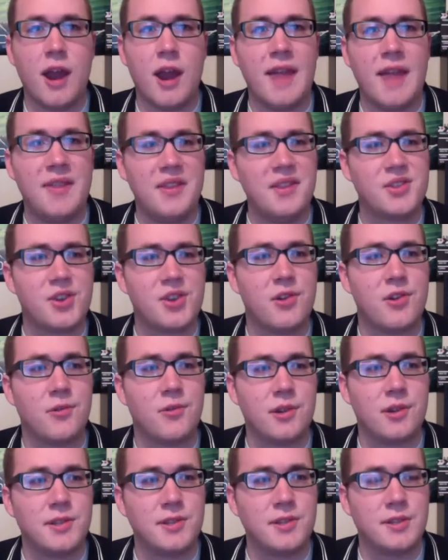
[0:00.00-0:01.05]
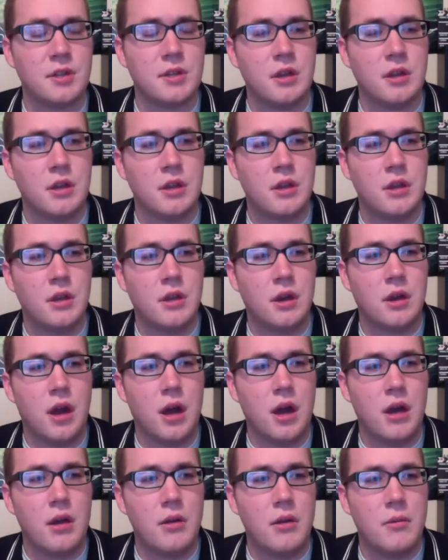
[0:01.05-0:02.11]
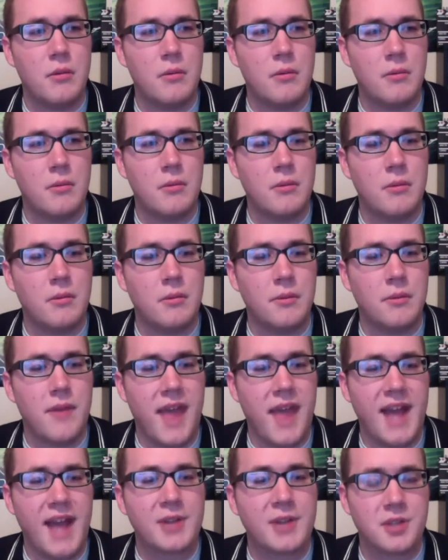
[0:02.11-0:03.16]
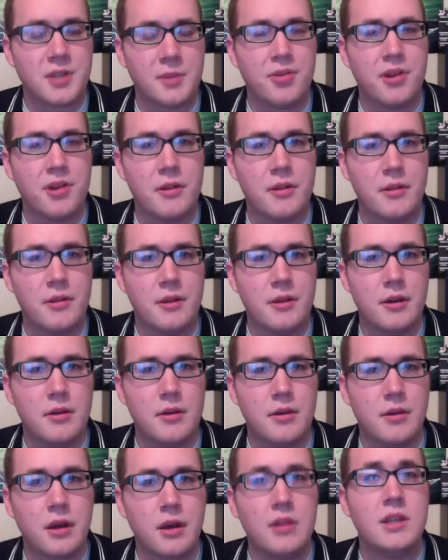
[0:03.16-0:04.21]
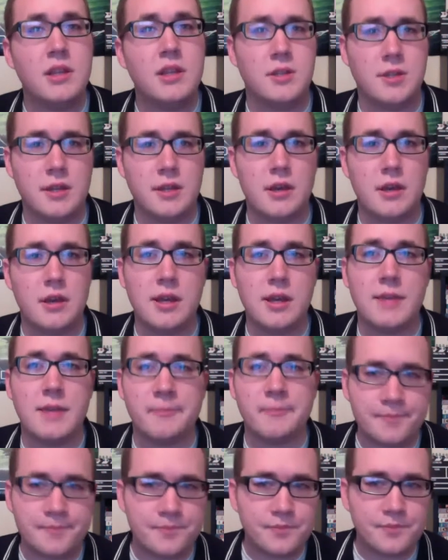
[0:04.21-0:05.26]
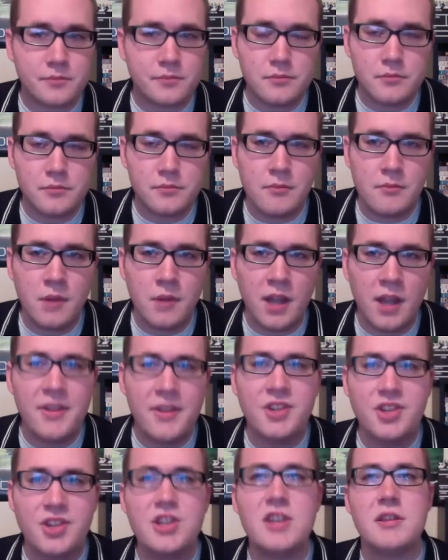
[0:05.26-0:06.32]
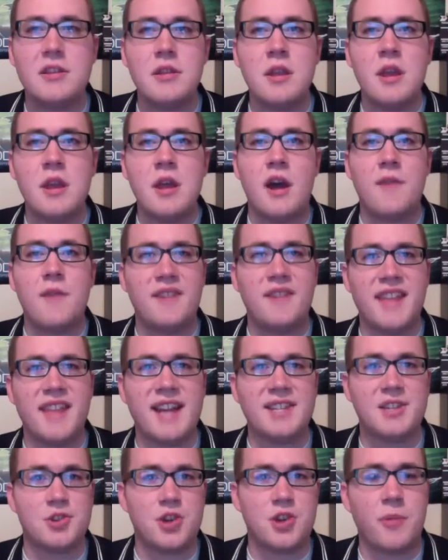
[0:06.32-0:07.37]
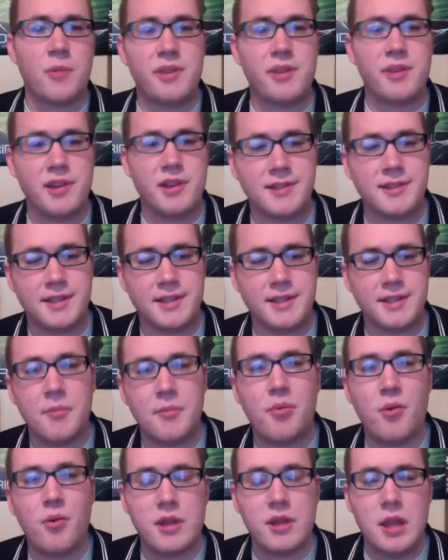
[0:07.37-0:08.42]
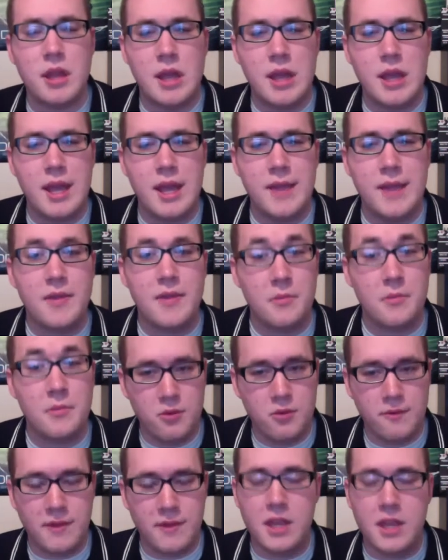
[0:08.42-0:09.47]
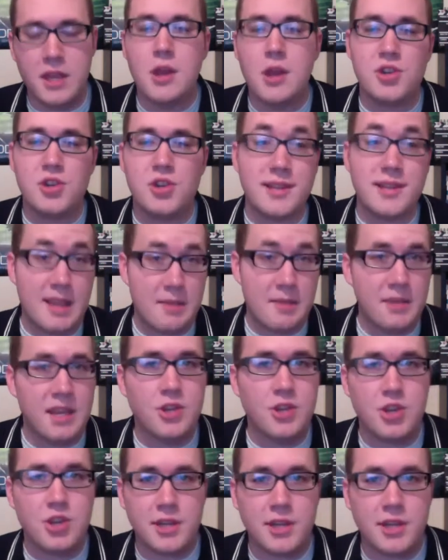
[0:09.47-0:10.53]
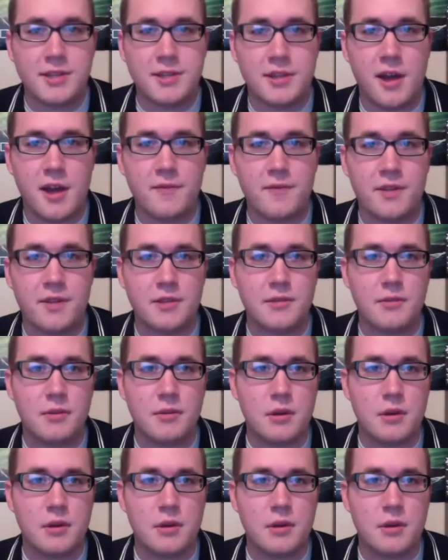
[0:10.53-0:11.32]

I think the star was the actress that played Alicia, and I think she did a fantastic job, because at some point in the movie she has amnesia and stuff, and